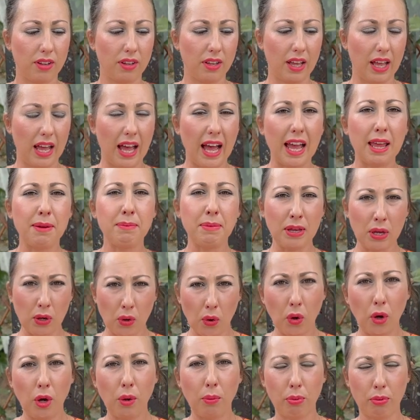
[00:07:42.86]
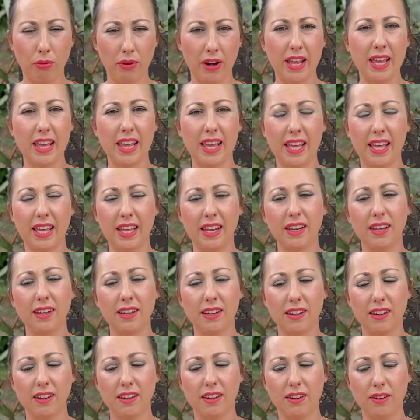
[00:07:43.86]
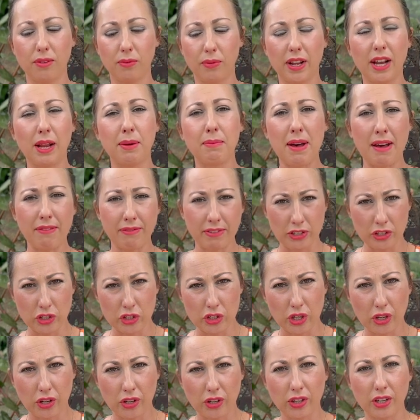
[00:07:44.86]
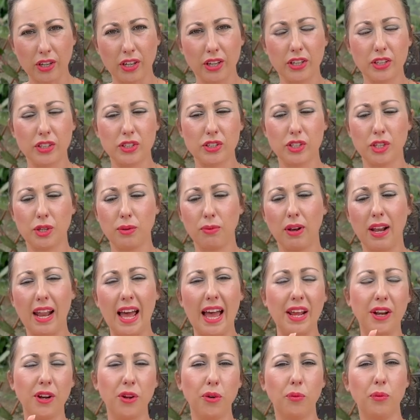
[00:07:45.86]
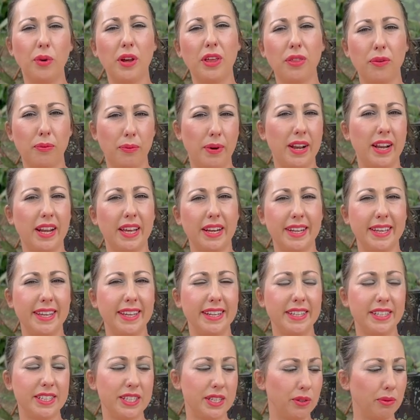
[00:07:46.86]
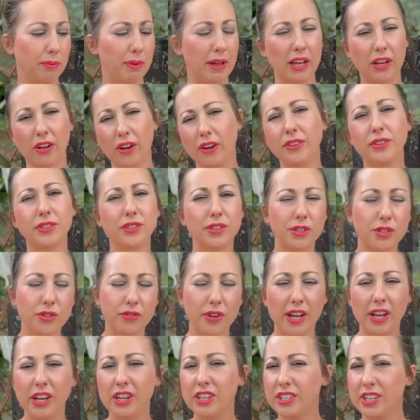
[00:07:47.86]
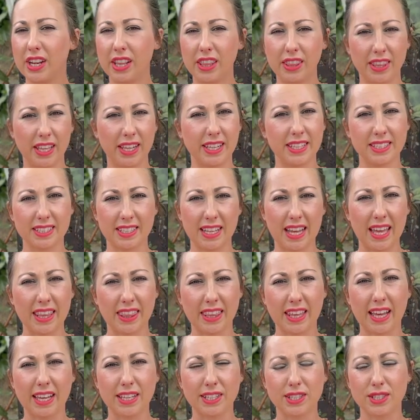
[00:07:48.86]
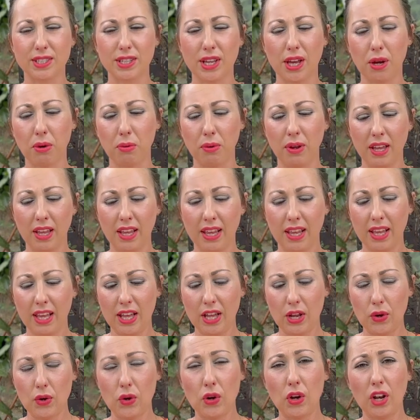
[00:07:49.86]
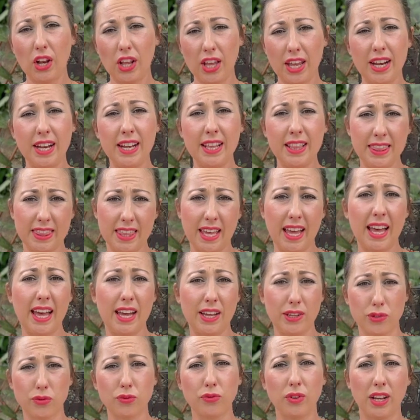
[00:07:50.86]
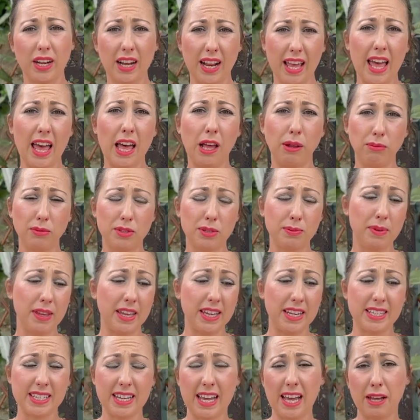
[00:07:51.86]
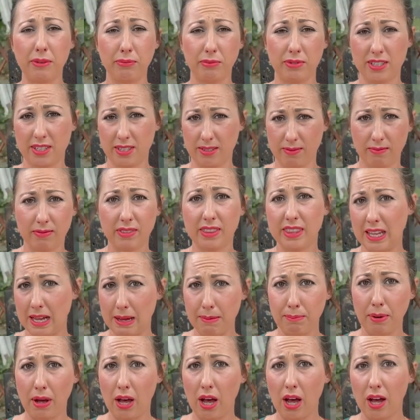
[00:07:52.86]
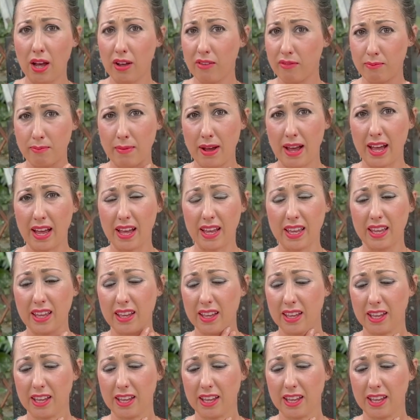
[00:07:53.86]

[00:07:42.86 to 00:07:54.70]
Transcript: I'm incorporating when I'm having chocolate to line up with when I need to do a bit of concentration and things like that. So learning that has really helped me adapt that part of my